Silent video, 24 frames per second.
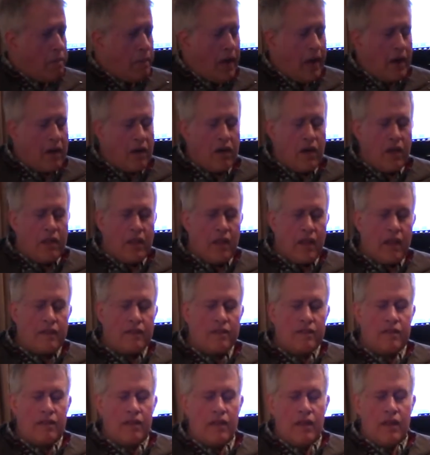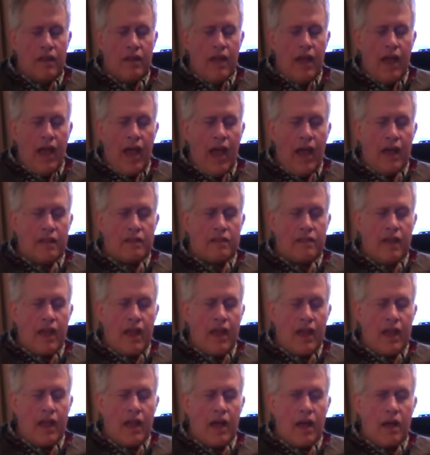better at this. Has
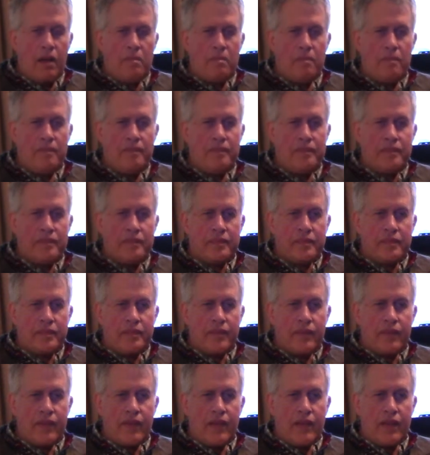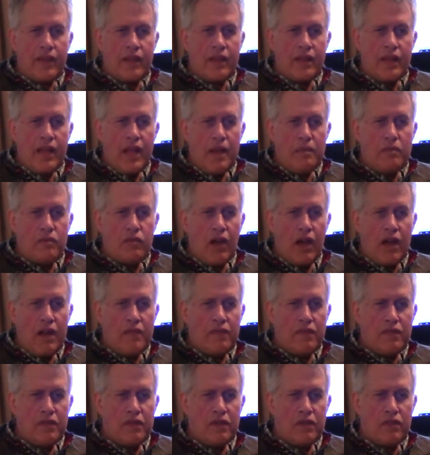a keep trying
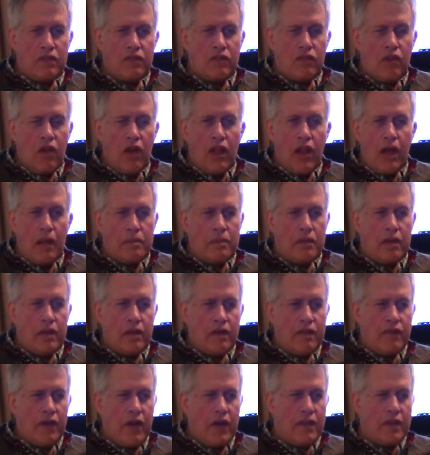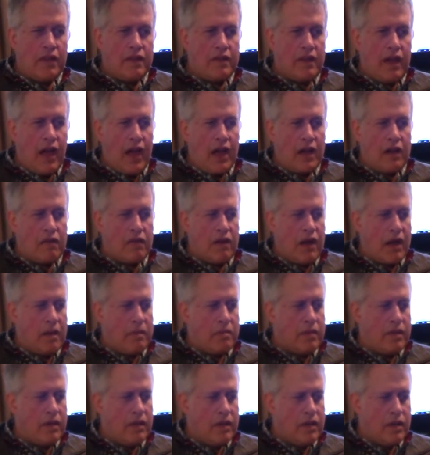to scroll up till you find the
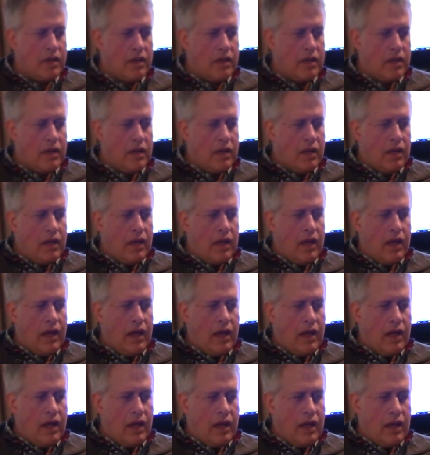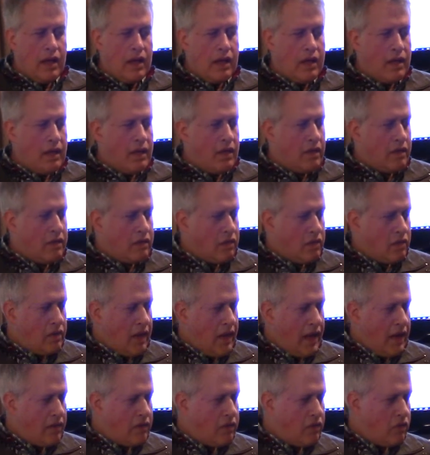diagram.
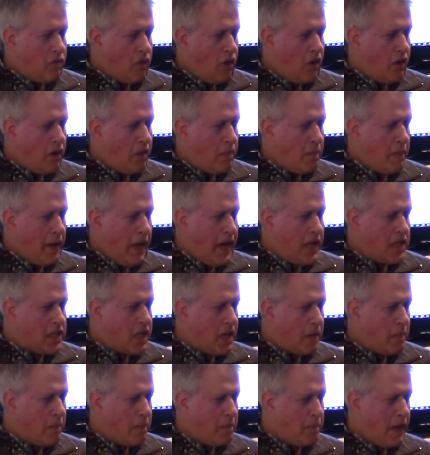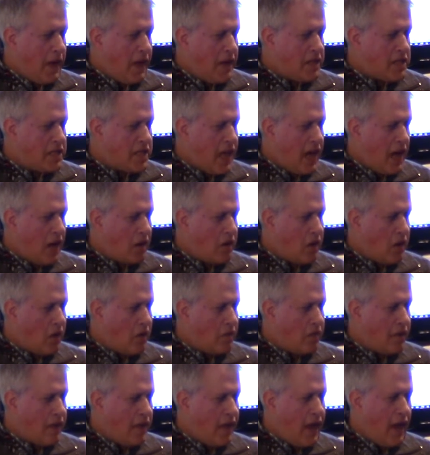The scroll the page up and page down are
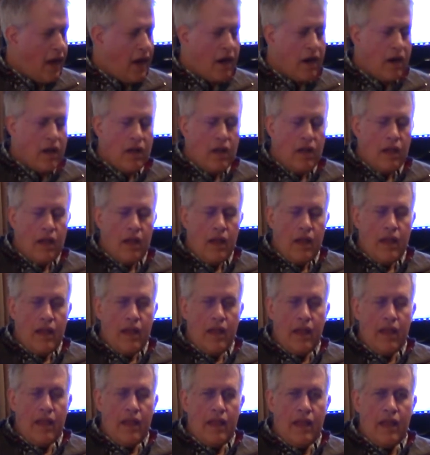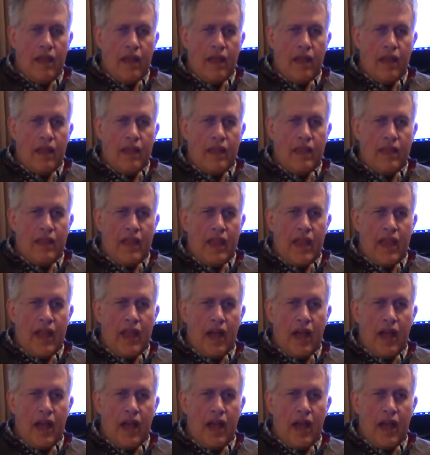over there. The